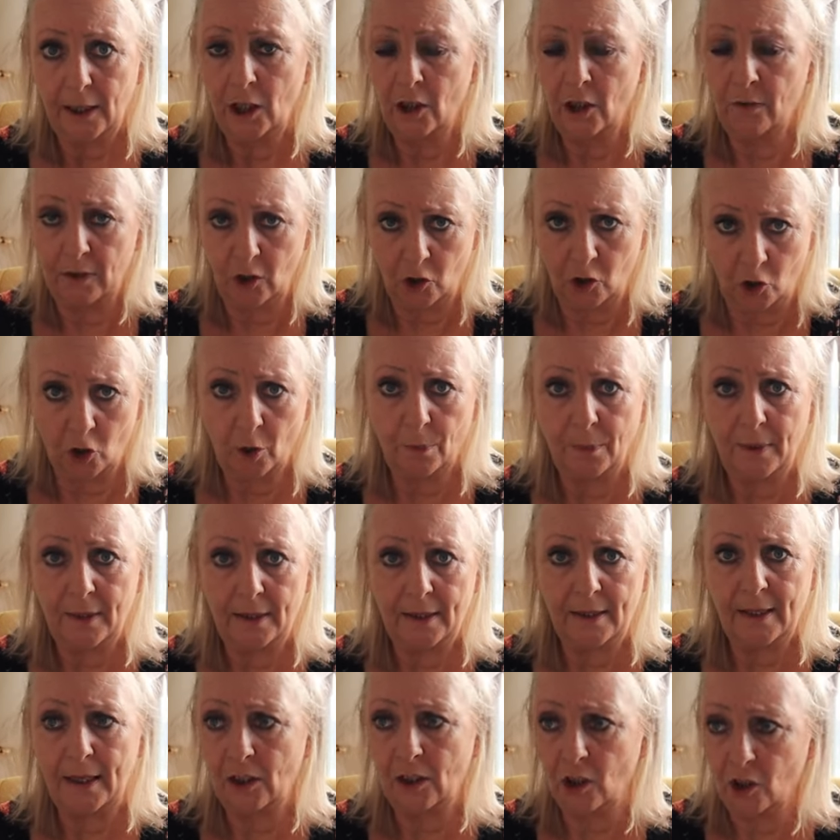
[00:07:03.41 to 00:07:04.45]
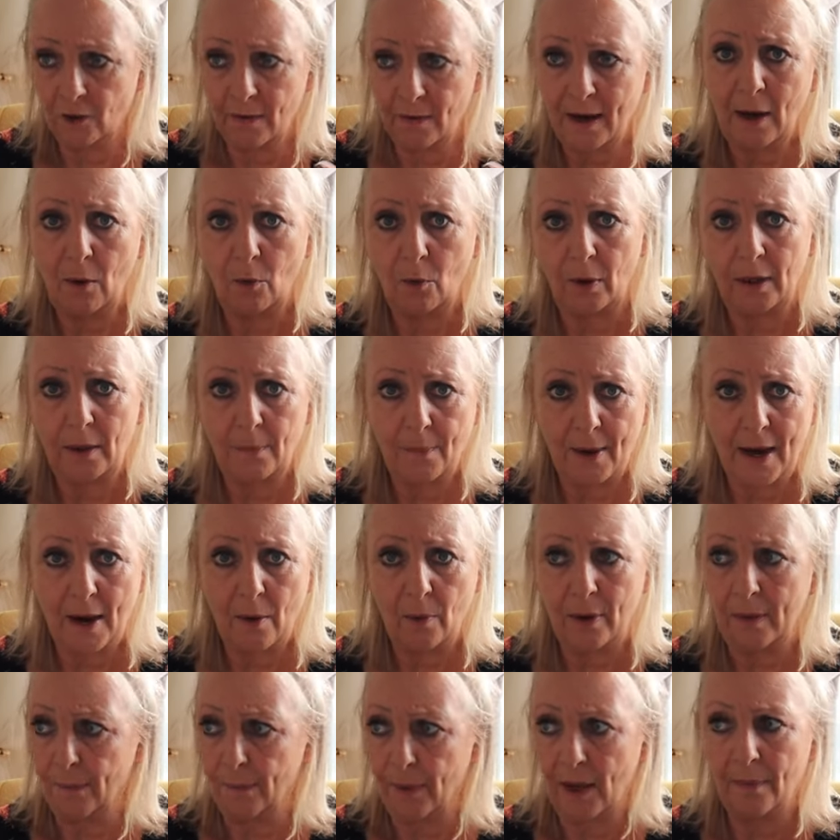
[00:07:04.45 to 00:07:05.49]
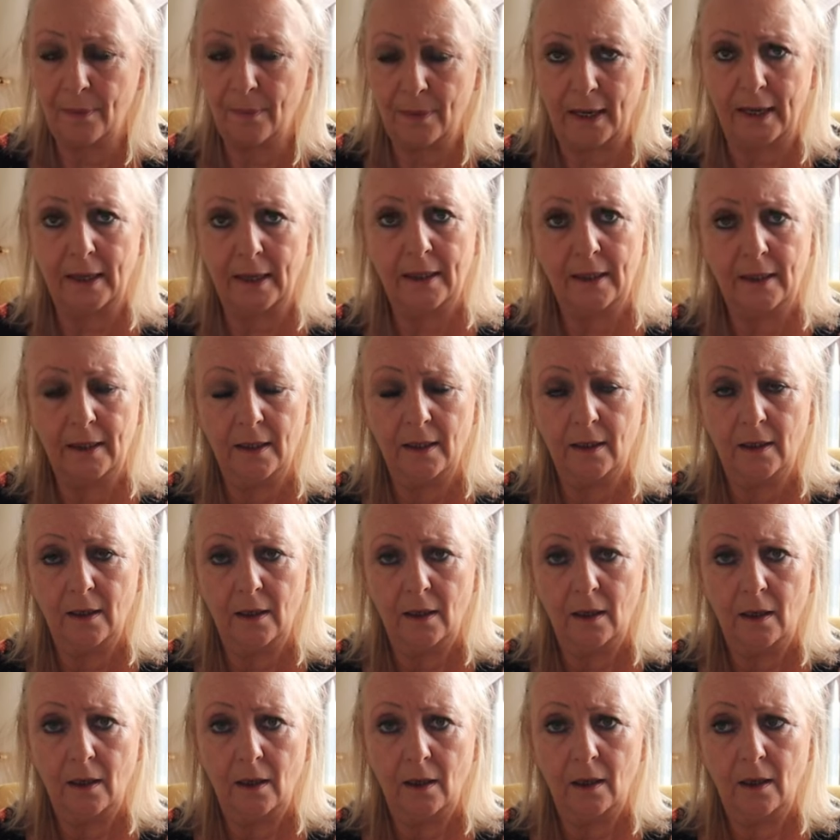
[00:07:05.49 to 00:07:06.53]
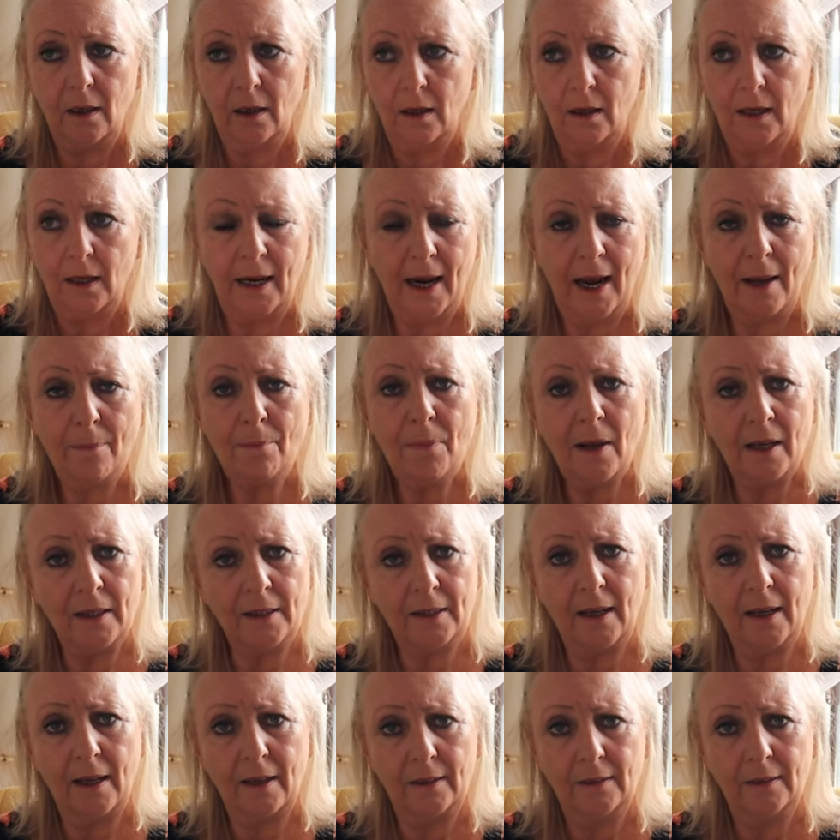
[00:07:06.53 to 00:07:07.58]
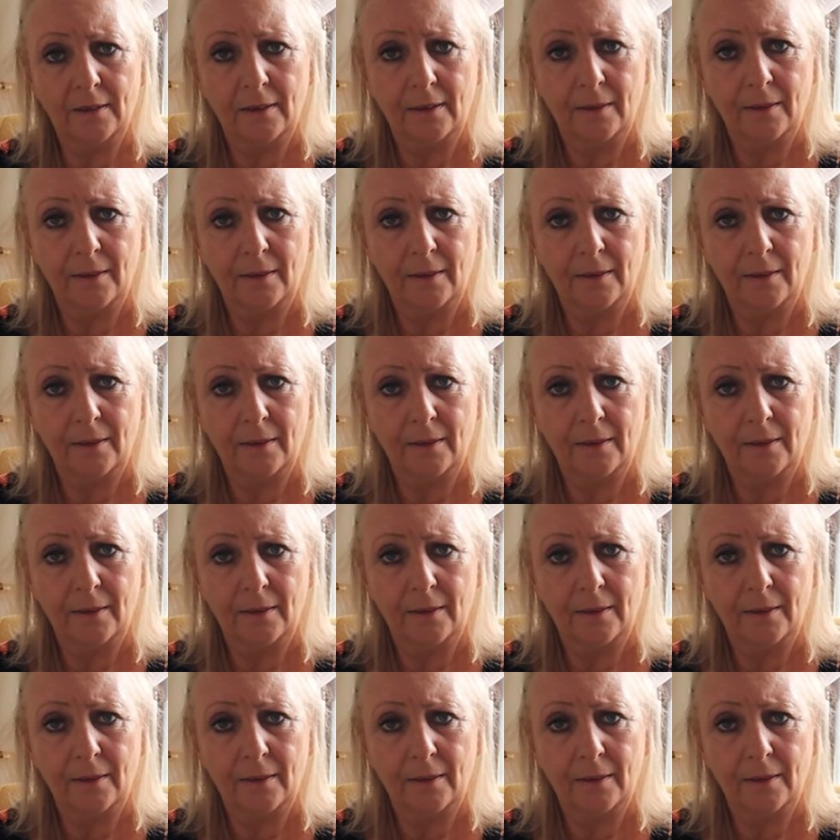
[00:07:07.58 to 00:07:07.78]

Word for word: You're in a shopping centre, you're out and about in public. He headbutts her.